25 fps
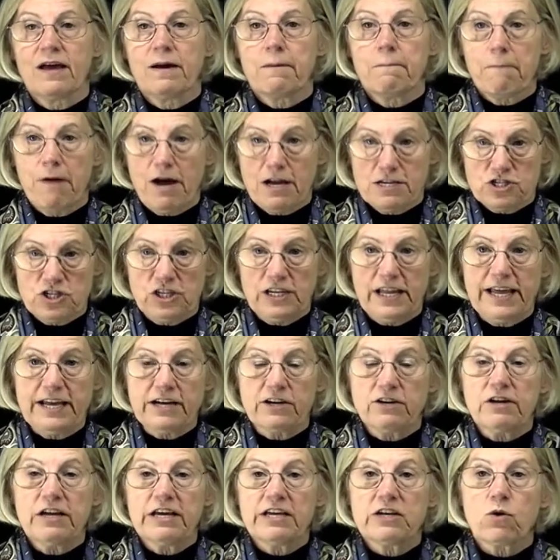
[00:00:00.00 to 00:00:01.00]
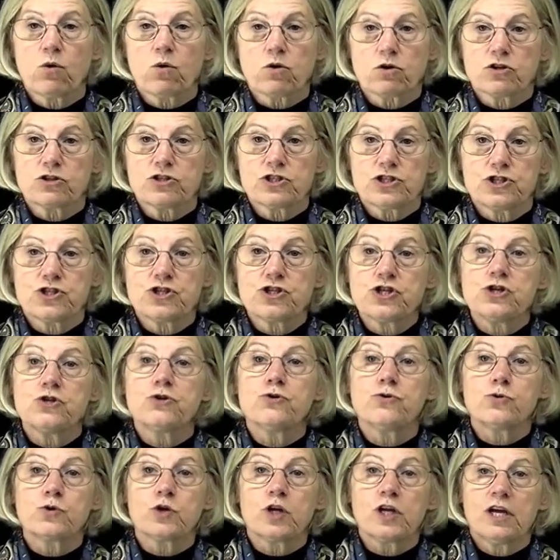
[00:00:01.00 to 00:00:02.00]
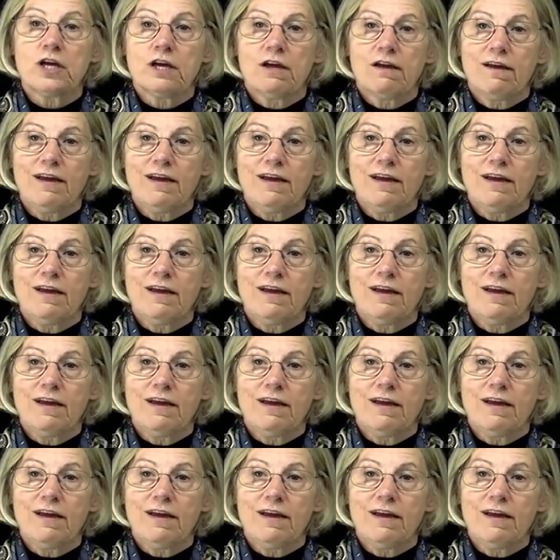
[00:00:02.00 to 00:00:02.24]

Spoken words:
modulator in order to tune